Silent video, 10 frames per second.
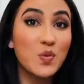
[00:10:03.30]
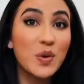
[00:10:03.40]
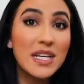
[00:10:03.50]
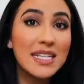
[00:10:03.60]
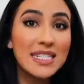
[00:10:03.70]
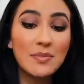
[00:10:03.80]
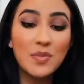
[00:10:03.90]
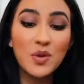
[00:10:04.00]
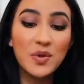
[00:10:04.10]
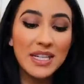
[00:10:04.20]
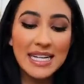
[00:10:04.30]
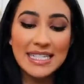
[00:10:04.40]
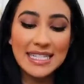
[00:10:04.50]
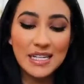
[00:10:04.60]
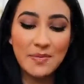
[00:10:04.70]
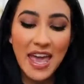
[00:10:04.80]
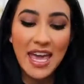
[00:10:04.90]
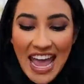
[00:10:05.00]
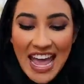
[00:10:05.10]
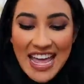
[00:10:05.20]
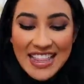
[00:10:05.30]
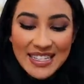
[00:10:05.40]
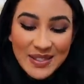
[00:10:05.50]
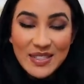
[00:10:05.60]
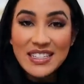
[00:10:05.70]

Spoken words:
really simple, really easy to make, and this looks